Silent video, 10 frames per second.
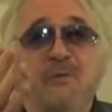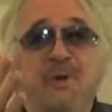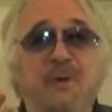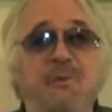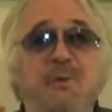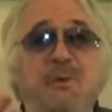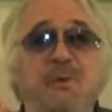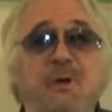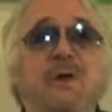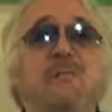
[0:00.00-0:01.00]
the people
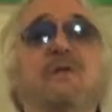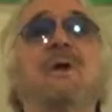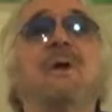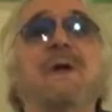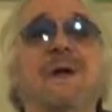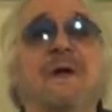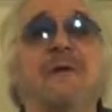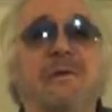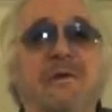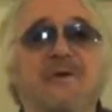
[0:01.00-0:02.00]
who helped
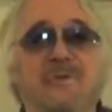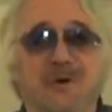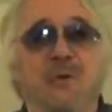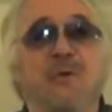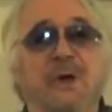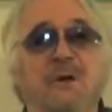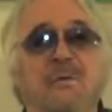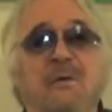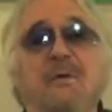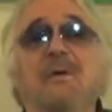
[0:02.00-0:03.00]
get this going.
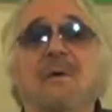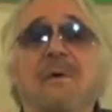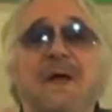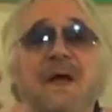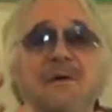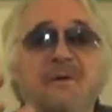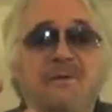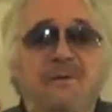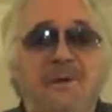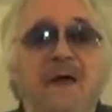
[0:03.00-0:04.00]
And
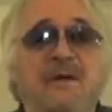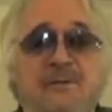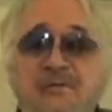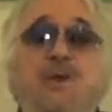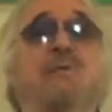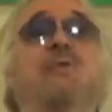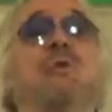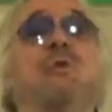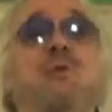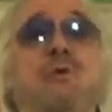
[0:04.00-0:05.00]
that
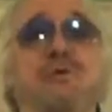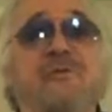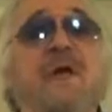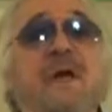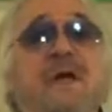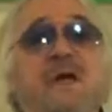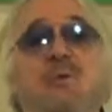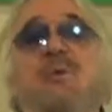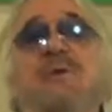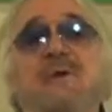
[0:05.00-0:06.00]
sculpture will stay
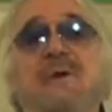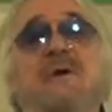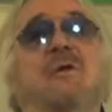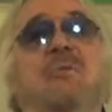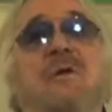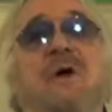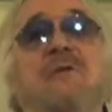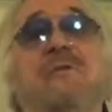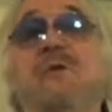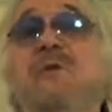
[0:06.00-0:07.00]
with the
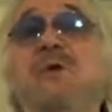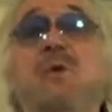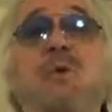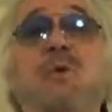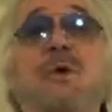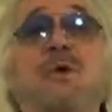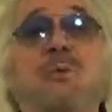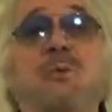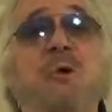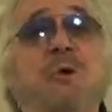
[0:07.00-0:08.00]
Enterprise, so you will
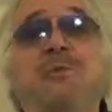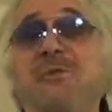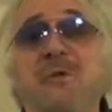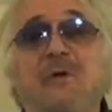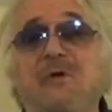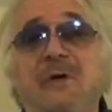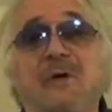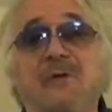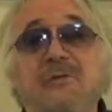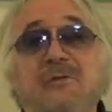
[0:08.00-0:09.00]
become a part of Star
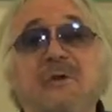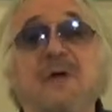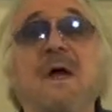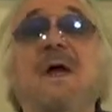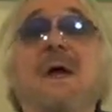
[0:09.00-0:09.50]
Trek history